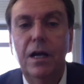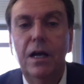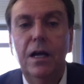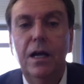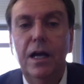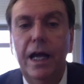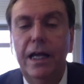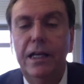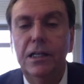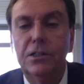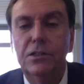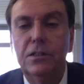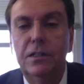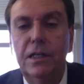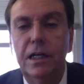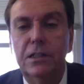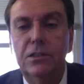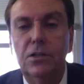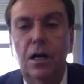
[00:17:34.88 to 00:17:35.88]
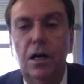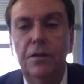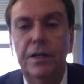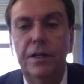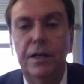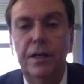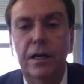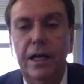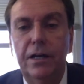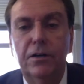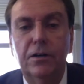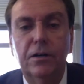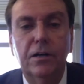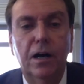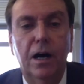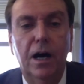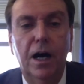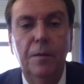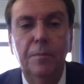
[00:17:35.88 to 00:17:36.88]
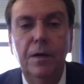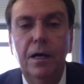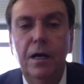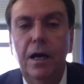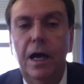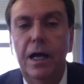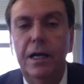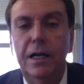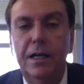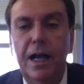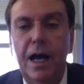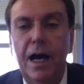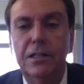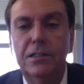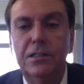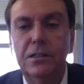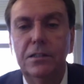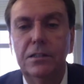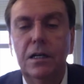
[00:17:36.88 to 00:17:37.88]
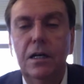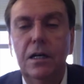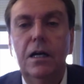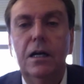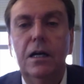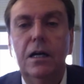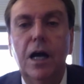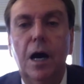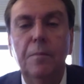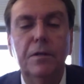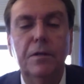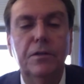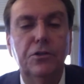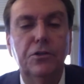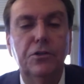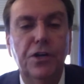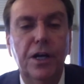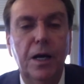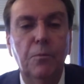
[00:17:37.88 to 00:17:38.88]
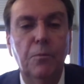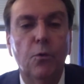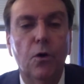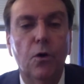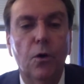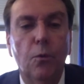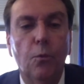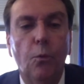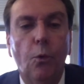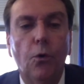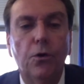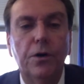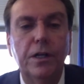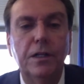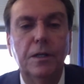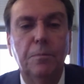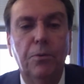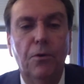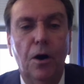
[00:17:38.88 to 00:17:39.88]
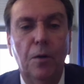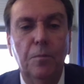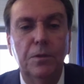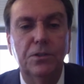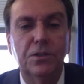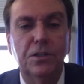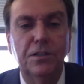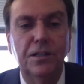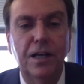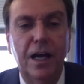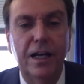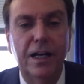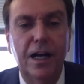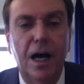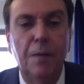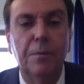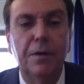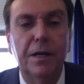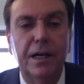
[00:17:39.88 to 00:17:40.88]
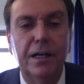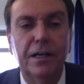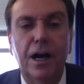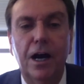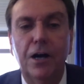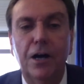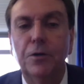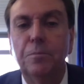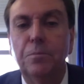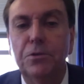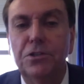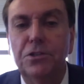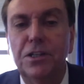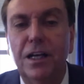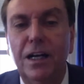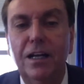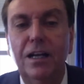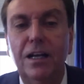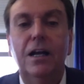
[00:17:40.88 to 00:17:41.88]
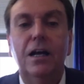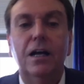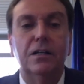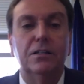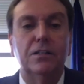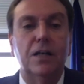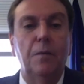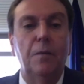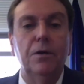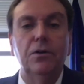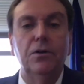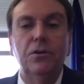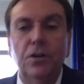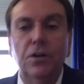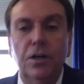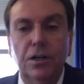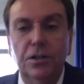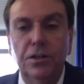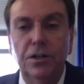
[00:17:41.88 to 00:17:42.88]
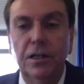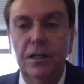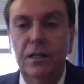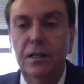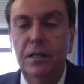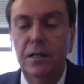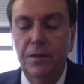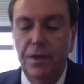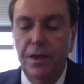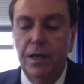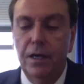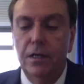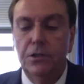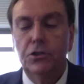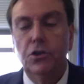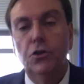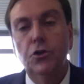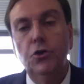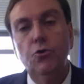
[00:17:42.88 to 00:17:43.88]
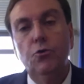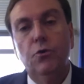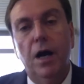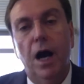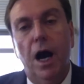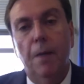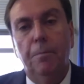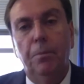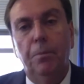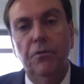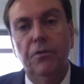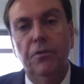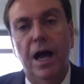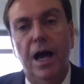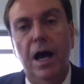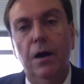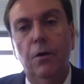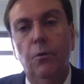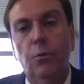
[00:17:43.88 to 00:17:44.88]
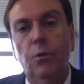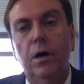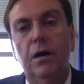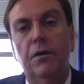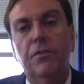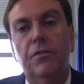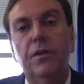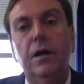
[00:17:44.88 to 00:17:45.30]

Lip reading: He just gets on the intercom and announces, come to the gym, we're awarding diplomas today, and I'm going to hit 100% because I'm going to look good. So you couple that with,